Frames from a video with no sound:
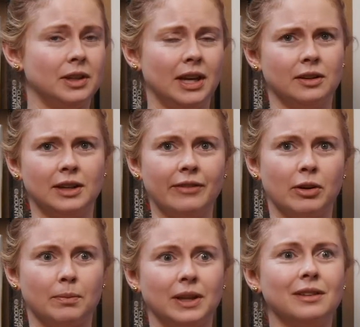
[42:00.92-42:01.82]
Yeah, you'd love
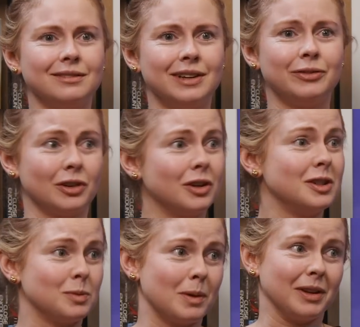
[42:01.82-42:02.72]
it, but if you're a
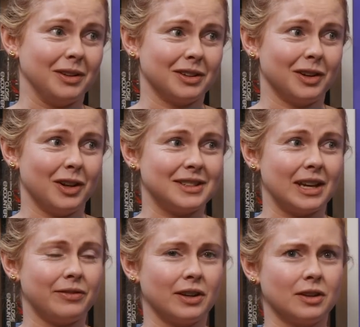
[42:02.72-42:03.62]
good swimmer, you're a lot
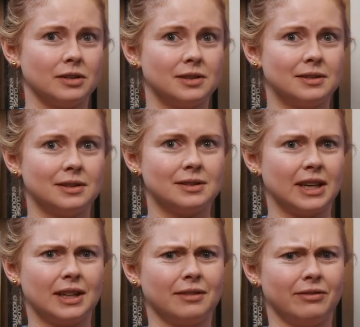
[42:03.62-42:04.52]
safer because it's
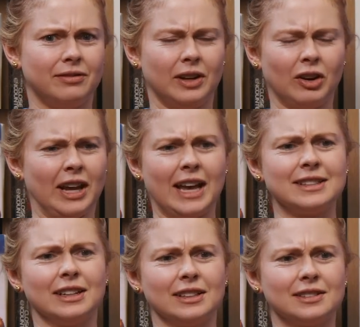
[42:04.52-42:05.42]
like very
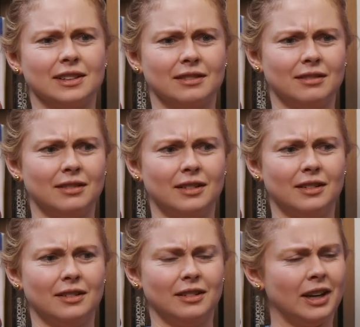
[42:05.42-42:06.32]
hazardous. And
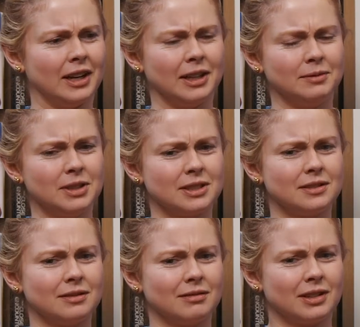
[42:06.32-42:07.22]
yeah, I
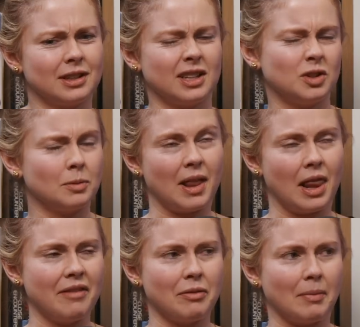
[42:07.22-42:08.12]
took my
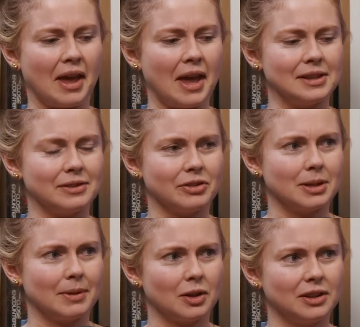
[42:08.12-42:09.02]
life in my hands every
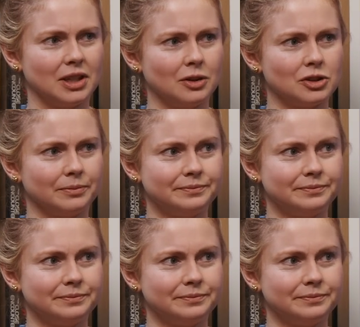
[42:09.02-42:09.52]
time I got in the ocean.